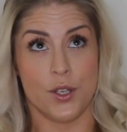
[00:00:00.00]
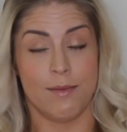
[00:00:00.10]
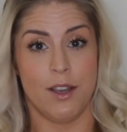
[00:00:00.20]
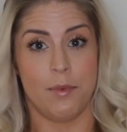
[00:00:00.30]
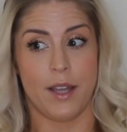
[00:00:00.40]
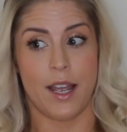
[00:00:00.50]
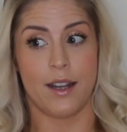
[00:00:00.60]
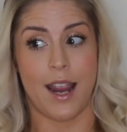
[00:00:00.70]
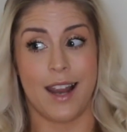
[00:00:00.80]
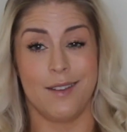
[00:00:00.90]
use a meal
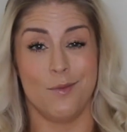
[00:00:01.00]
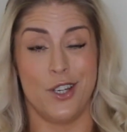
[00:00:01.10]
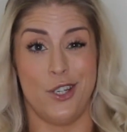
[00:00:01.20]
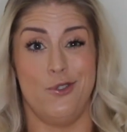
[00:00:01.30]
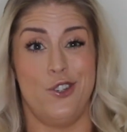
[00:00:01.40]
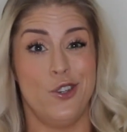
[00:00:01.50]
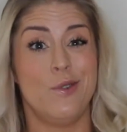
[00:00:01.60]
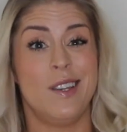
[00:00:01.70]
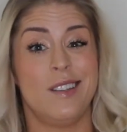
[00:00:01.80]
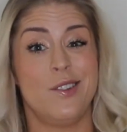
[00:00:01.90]
plan, and when you
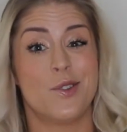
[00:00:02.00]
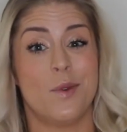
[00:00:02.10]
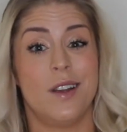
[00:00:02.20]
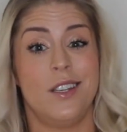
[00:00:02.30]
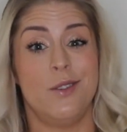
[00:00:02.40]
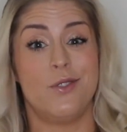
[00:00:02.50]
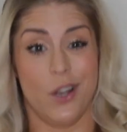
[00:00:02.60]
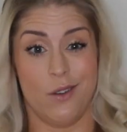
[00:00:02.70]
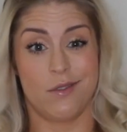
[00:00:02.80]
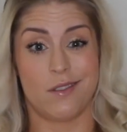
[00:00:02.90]
do use one, you
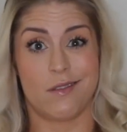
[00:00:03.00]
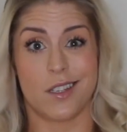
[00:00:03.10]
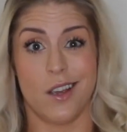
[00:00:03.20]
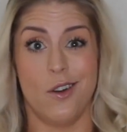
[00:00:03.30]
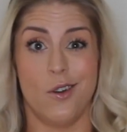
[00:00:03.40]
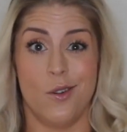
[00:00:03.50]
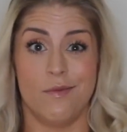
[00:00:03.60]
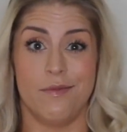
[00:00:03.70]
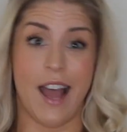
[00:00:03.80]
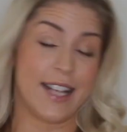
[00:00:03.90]
don't.
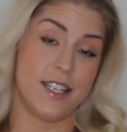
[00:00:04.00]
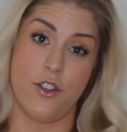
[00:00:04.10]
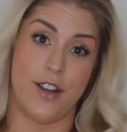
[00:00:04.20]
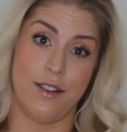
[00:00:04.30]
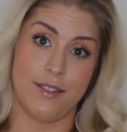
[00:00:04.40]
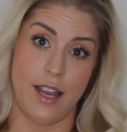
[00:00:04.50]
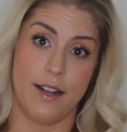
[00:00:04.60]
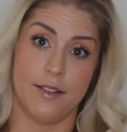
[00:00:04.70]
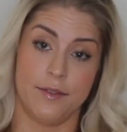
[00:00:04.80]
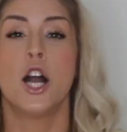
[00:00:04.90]
So that's another downside.